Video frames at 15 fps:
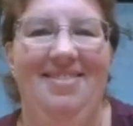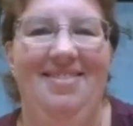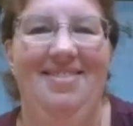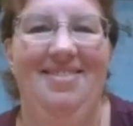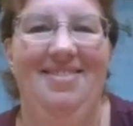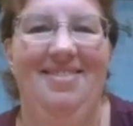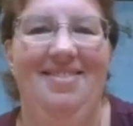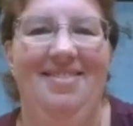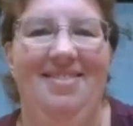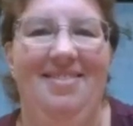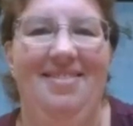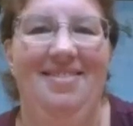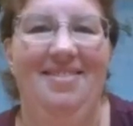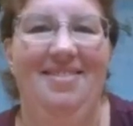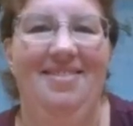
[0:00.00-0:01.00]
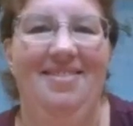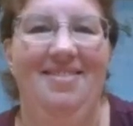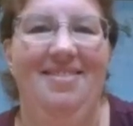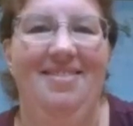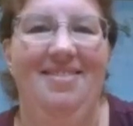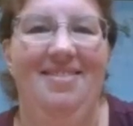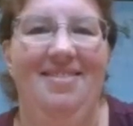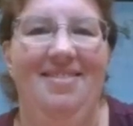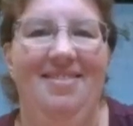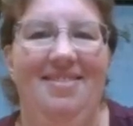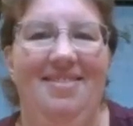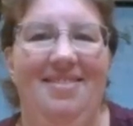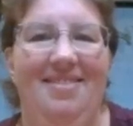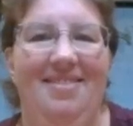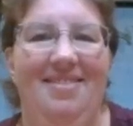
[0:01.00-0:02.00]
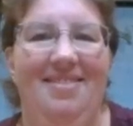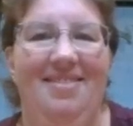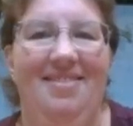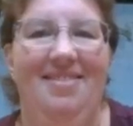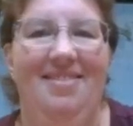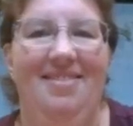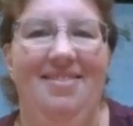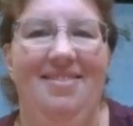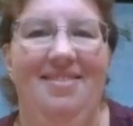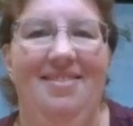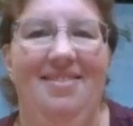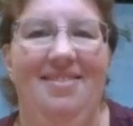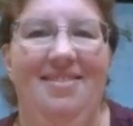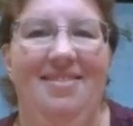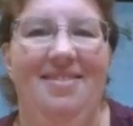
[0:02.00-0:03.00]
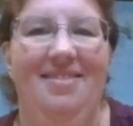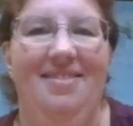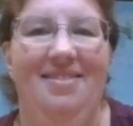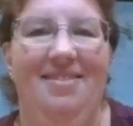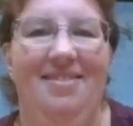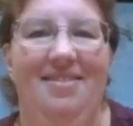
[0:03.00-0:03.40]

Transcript: The person shown says nothing.